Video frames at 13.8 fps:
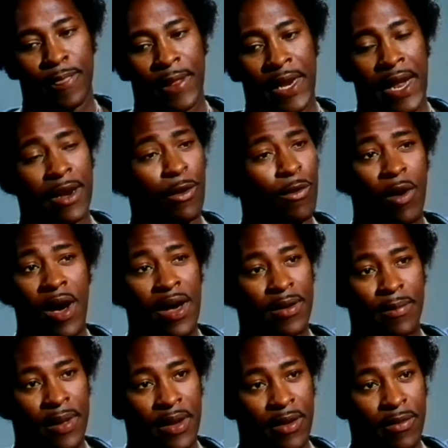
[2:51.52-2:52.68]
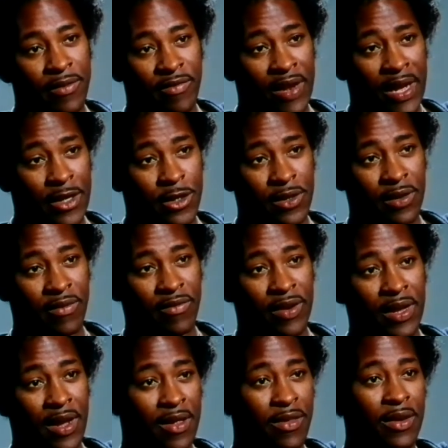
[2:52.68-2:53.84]
And I don't want to be a reflection of
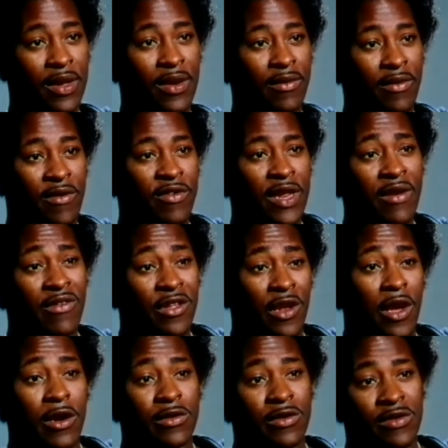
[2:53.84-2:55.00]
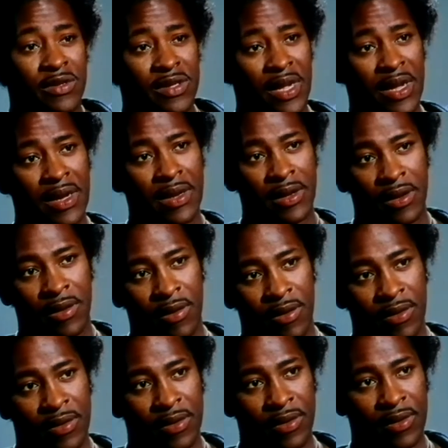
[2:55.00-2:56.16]
any other larger society at all.